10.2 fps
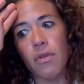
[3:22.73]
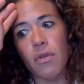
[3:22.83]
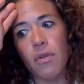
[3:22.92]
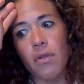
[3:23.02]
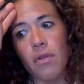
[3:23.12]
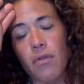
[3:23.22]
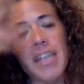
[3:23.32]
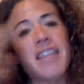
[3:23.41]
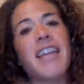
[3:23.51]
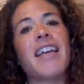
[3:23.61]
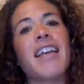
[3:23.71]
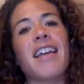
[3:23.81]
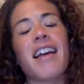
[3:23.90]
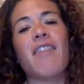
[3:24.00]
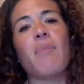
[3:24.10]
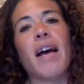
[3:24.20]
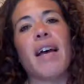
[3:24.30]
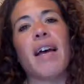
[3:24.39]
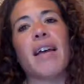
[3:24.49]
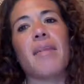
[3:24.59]
rethinking of
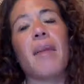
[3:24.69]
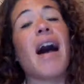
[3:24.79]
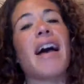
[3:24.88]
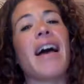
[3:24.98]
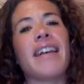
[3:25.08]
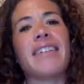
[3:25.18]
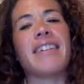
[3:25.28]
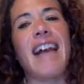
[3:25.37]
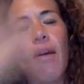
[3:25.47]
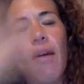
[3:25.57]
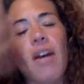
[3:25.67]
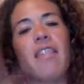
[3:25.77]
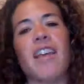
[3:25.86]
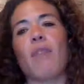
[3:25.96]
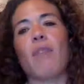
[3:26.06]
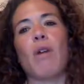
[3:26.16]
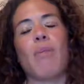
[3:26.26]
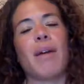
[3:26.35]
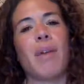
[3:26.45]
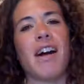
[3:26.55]
my mind and how I think
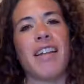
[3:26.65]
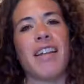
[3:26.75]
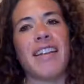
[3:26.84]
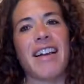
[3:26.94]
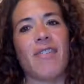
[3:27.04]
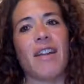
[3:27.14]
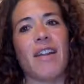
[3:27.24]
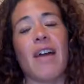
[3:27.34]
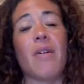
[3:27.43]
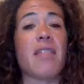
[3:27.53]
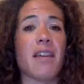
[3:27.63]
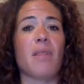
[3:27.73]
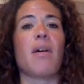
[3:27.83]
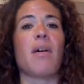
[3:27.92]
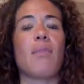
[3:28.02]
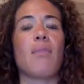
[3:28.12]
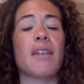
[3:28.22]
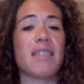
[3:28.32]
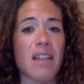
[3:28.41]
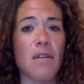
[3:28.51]
about my body now, and how I think about
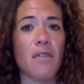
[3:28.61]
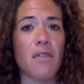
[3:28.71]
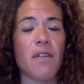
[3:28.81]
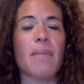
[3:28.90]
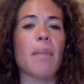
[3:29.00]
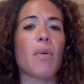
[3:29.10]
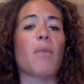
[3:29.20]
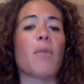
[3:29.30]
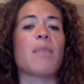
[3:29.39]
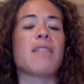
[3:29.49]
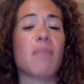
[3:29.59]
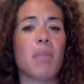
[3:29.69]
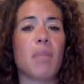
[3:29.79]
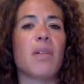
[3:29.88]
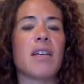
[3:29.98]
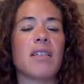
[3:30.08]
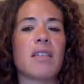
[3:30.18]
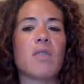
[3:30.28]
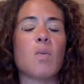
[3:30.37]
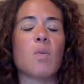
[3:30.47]
myself and my purpose and my place
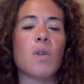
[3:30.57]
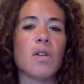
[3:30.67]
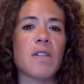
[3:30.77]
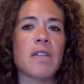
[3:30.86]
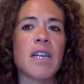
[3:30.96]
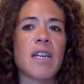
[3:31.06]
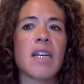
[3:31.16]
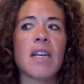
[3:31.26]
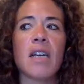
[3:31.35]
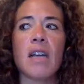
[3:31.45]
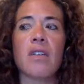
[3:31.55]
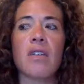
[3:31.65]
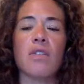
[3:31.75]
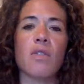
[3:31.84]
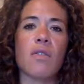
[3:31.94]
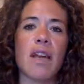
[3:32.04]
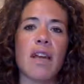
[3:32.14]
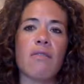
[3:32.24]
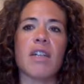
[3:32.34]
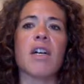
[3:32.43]
in this world. And so
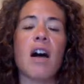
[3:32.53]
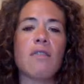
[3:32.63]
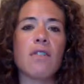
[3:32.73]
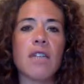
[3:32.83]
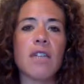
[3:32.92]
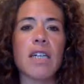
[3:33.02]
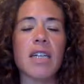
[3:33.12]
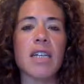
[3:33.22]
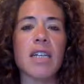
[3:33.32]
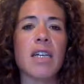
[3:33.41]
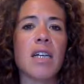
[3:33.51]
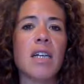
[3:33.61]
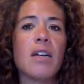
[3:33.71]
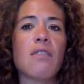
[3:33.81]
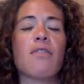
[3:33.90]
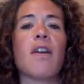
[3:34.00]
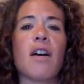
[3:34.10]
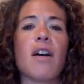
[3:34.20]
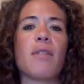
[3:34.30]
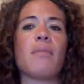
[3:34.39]
that recovery
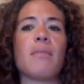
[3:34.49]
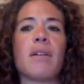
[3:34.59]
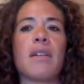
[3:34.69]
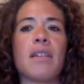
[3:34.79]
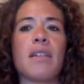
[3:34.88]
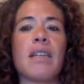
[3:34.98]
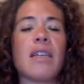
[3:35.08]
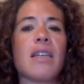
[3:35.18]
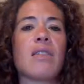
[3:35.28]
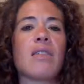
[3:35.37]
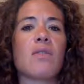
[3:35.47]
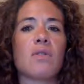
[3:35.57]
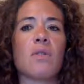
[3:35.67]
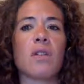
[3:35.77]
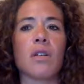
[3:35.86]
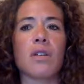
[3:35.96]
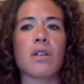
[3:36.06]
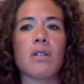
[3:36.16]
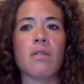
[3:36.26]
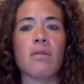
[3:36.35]
from the eating
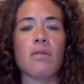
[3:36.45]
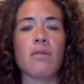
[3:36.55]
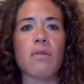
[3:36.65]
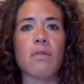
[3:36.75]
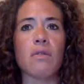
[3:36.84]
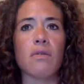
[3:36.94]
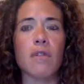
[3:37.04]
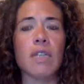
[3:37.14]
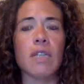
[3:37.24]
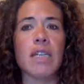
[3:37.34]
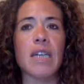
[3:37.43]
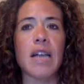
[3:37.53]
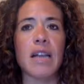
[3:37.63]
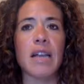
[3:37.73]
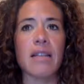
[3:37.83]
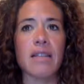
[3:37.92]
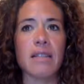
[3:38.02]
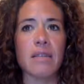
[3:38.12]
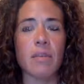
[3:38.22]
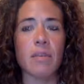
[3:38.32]
disorder really has